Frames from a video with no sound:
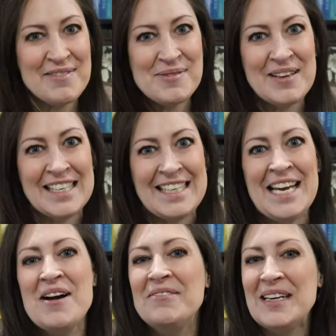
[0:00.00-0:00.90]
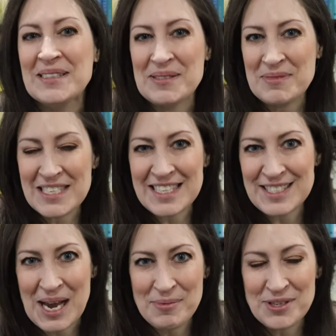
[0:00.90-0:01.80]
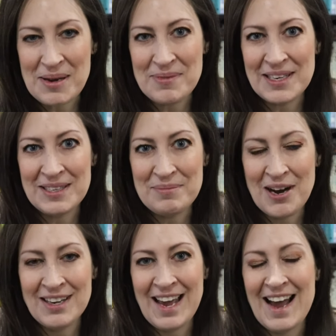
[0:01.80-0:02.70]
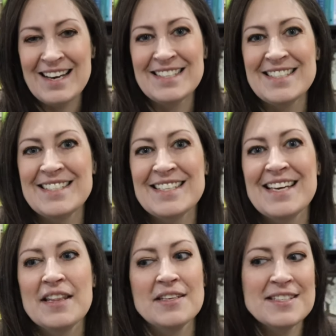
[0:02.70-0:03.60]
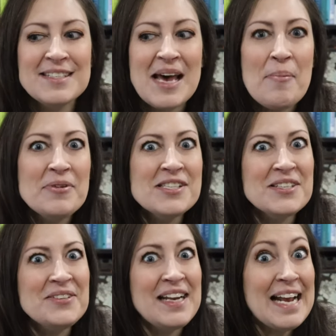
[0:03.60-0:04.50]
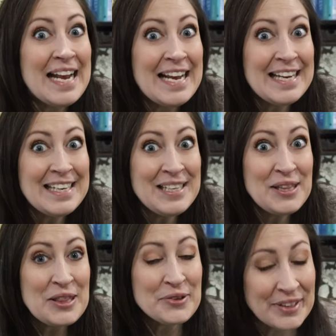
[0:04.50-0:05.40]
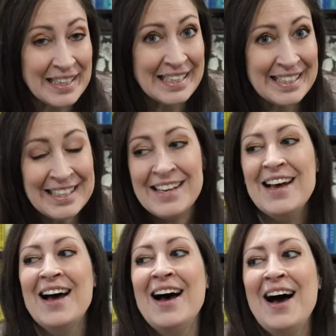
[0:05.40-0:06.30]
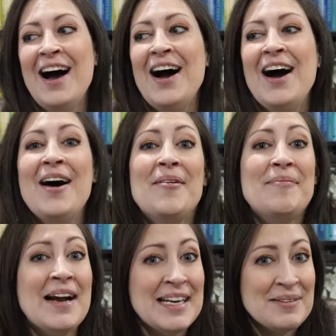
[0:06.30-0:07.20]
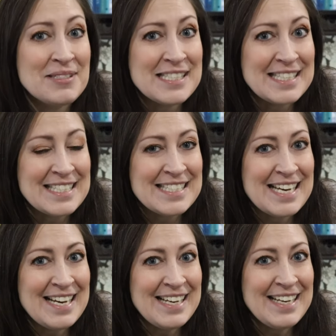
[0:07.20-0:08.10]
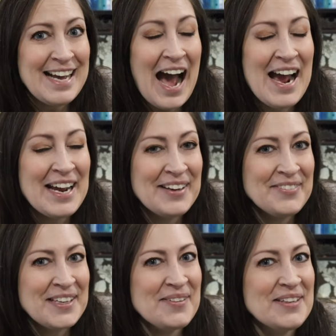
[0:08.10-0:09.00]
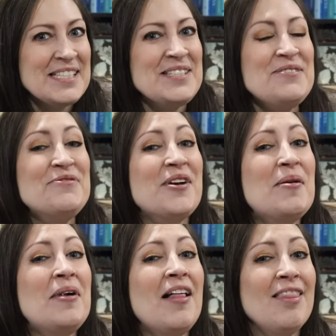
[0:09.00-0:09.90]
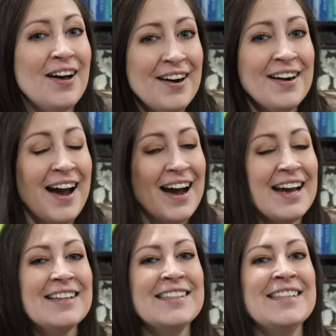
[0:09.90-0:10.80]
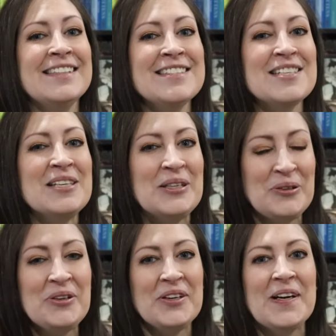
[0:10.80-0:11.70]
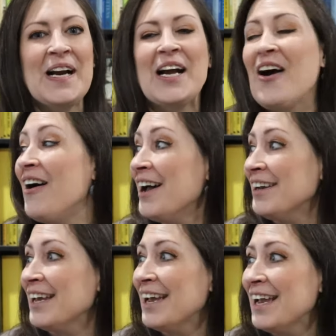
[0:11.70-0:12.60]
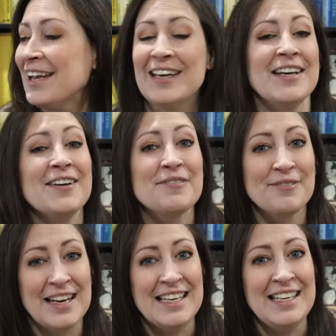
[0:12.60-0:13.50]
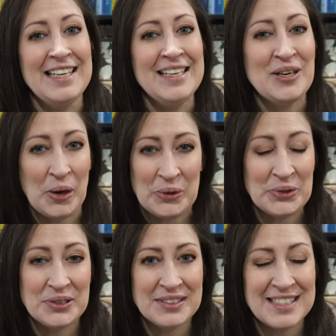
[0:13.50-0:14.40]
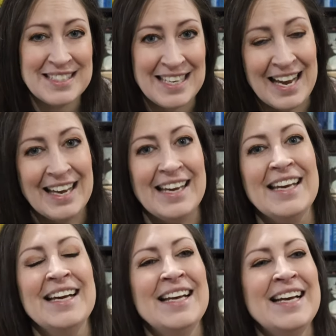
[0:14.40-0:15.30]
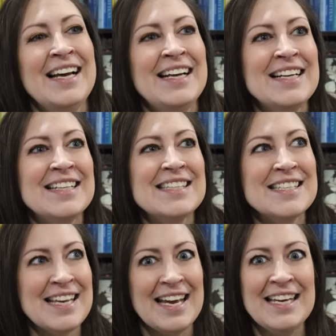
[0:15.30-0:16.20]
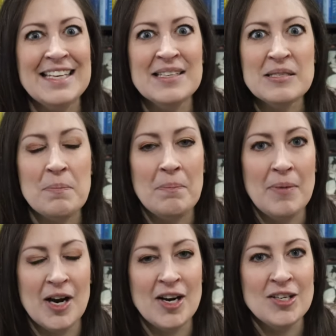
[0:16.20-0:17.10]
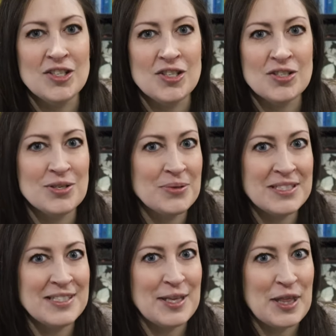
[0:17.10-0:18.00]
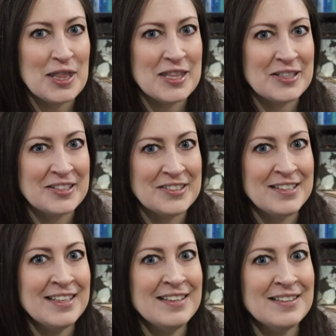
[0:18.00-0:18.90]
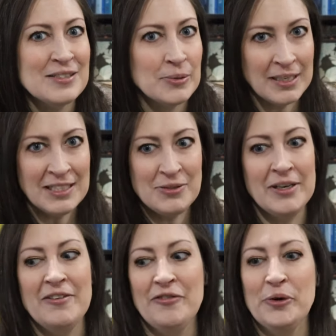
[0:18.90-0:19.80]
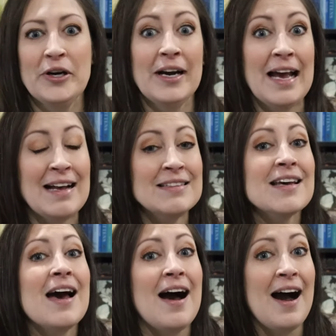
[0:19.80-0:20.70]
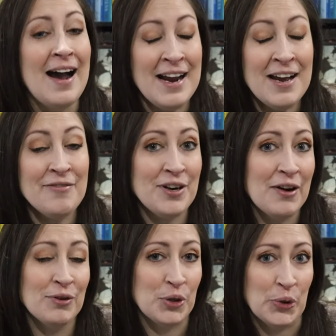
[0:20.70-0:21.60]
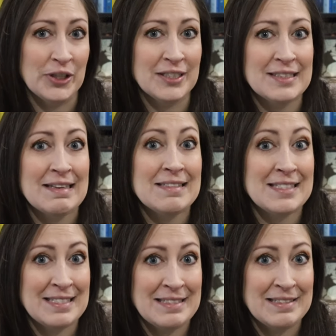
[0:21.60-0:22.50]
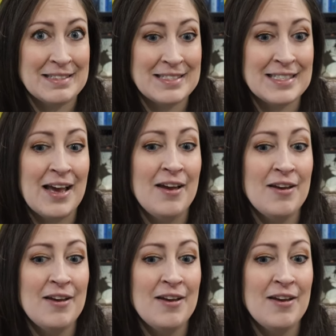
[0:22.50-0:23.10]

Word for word: everybody. Welcome to the Stop Drop and Knit podcast. This is episode 83. My name is Lisa. I am coming to you from Long Island, New York on a rainy, cold day. Today is March 23rd, 2024, and I have not recorded since